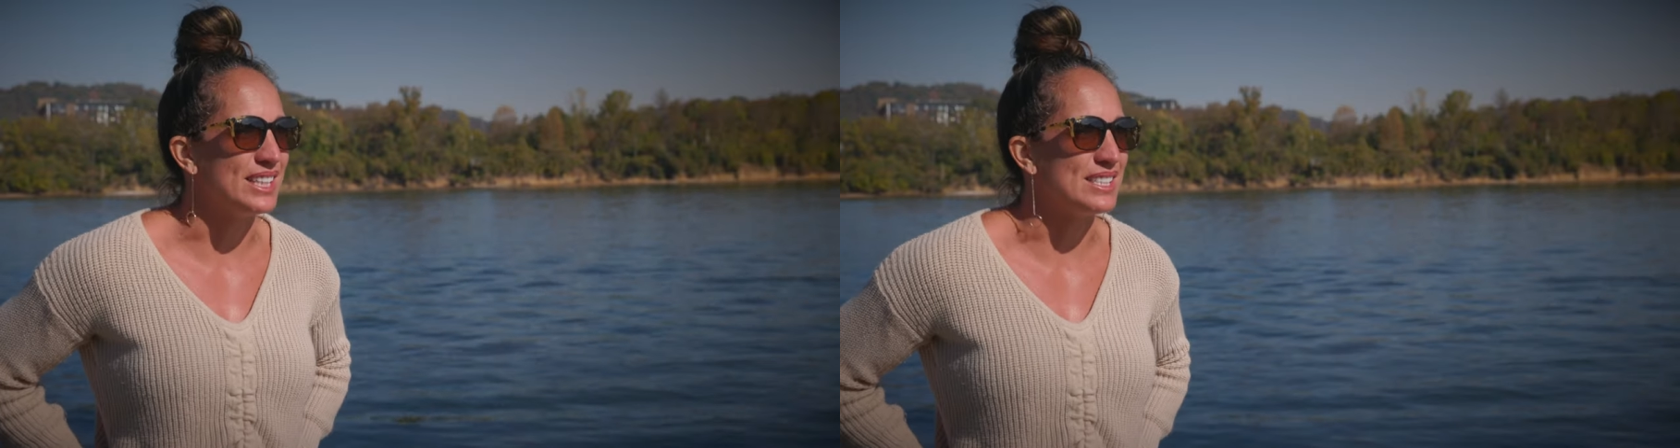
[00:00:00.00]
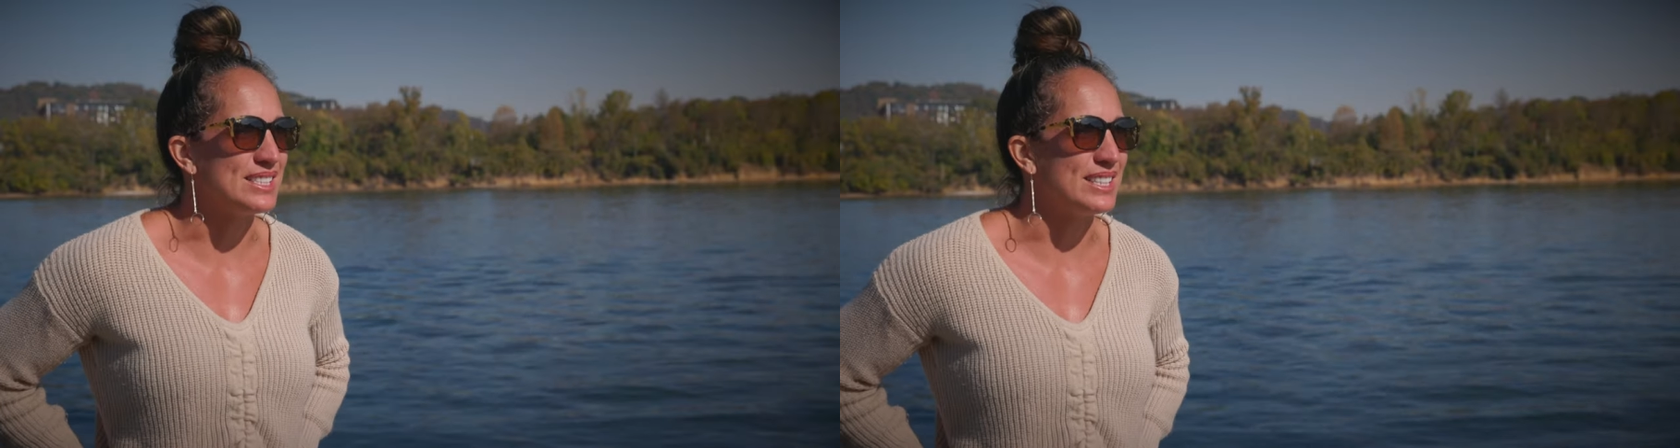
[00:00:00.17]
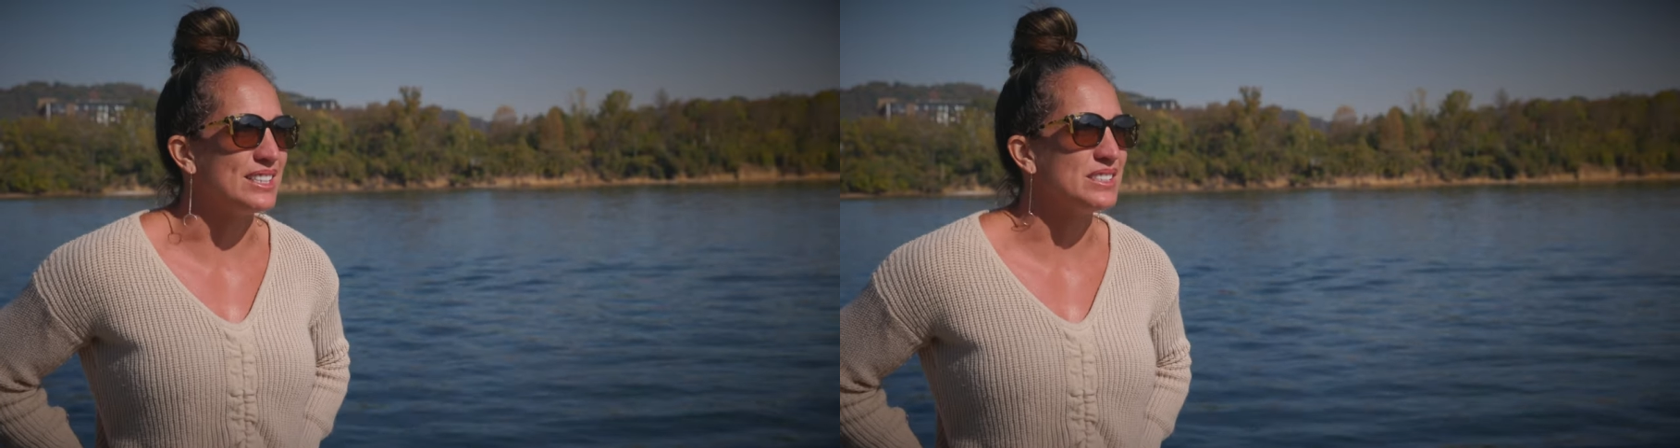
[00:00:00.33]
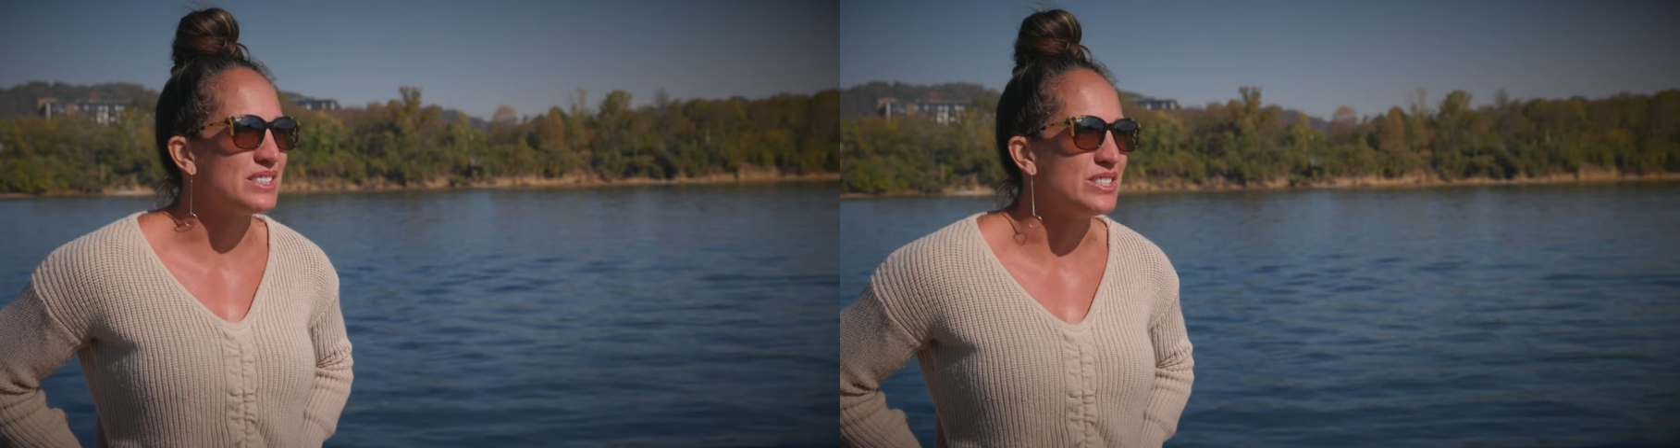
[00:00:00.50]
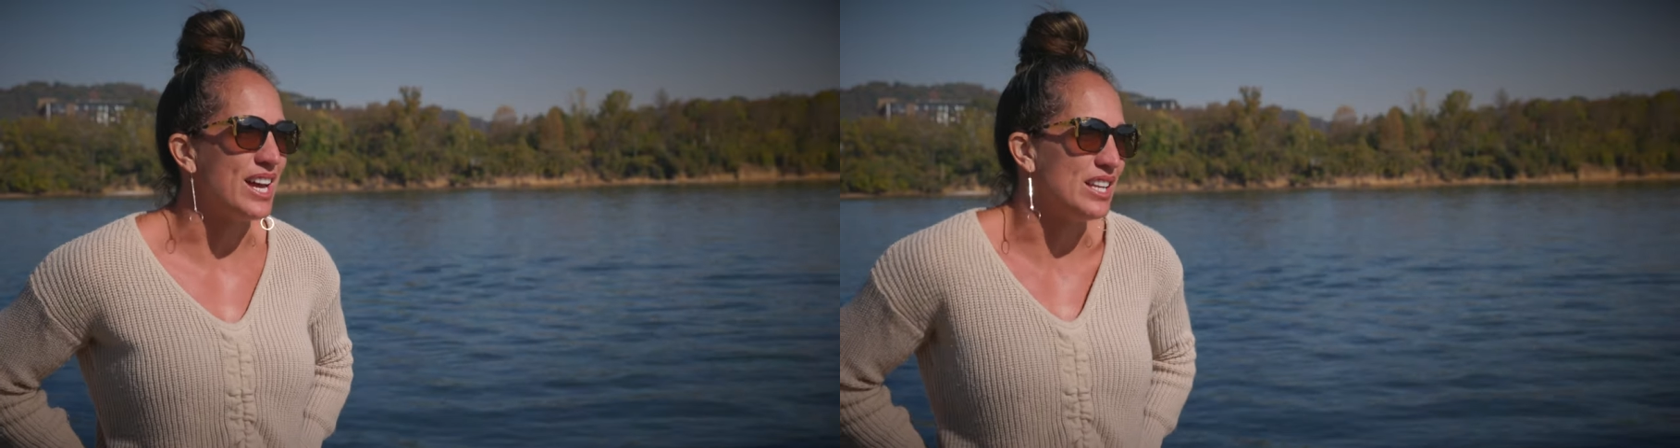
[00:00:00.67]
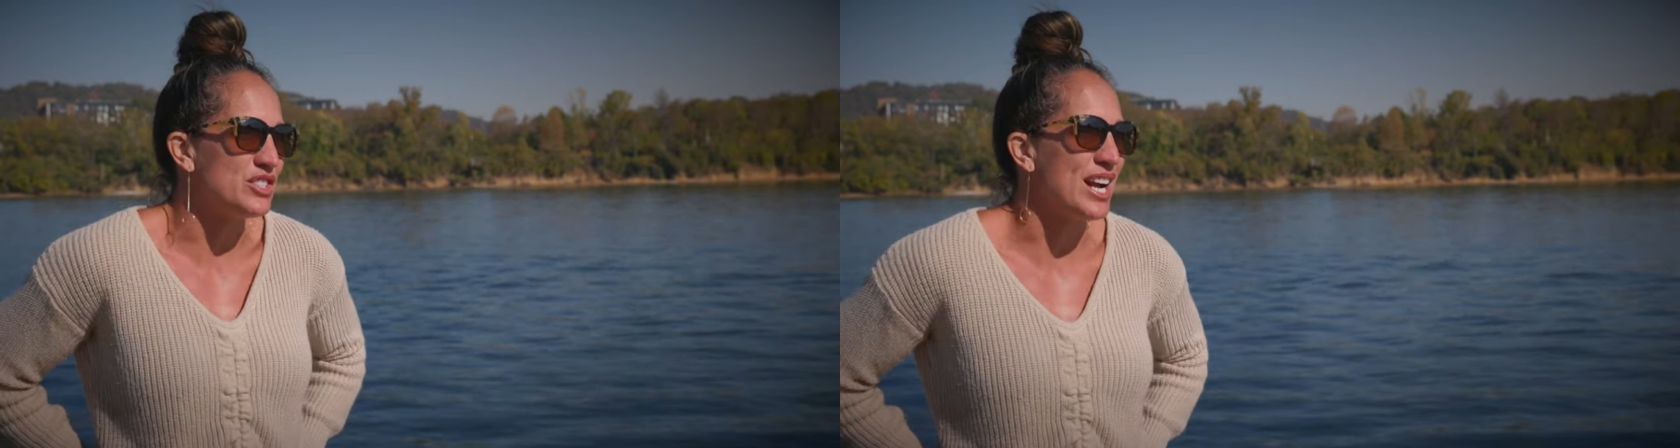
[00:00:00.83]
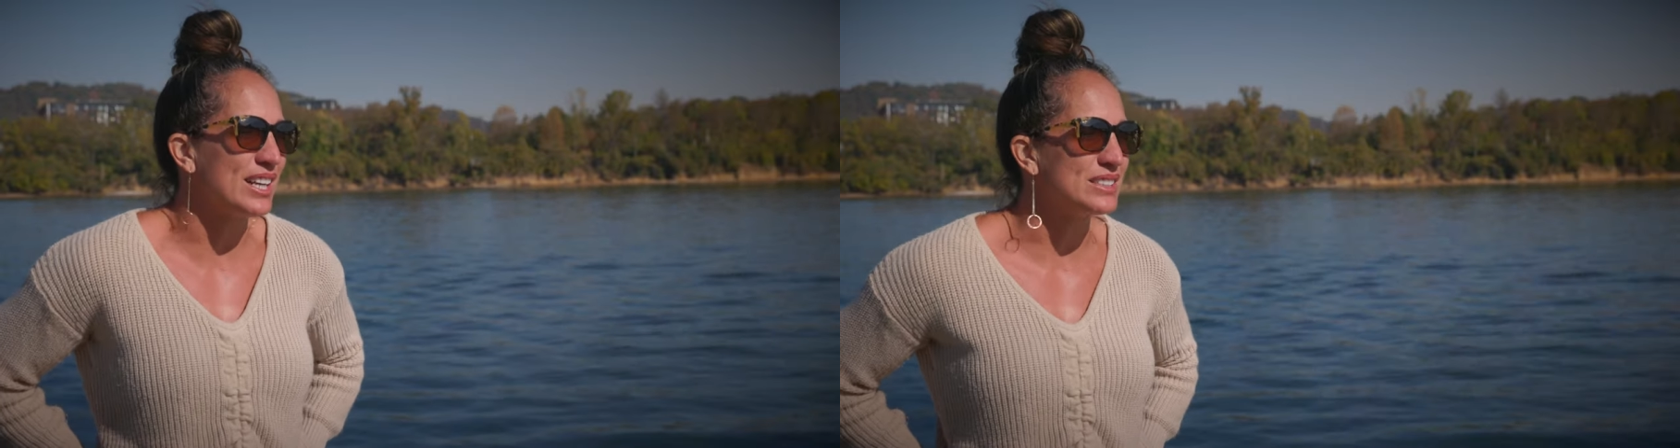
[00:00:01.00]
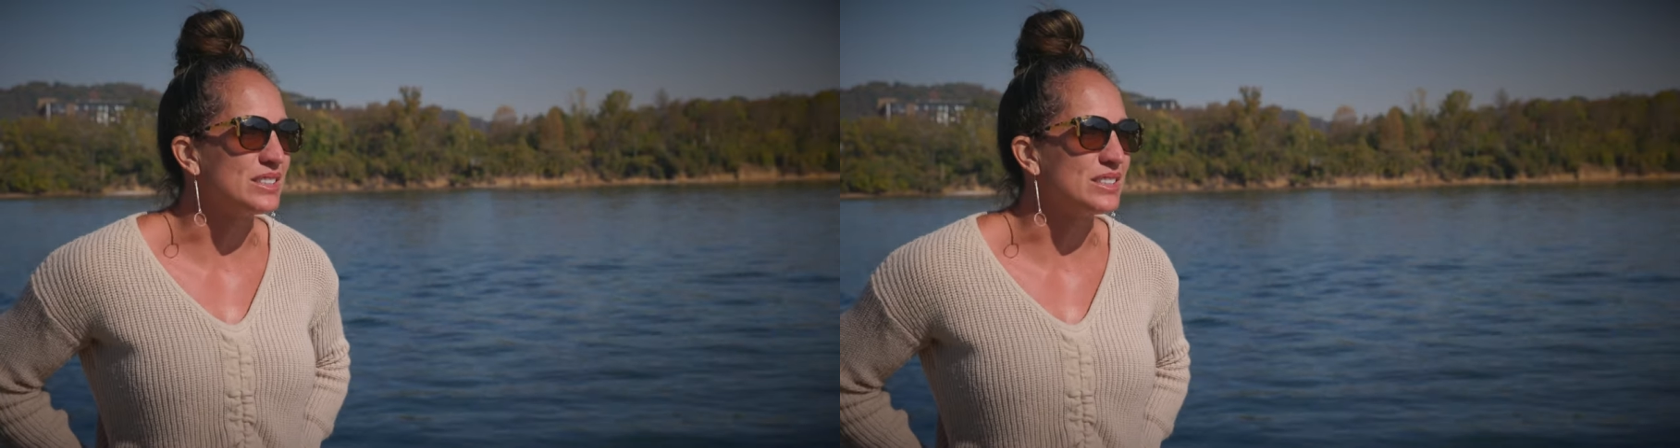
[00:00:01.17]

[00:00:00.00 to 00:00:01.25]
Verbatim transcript: easiest Chattajack.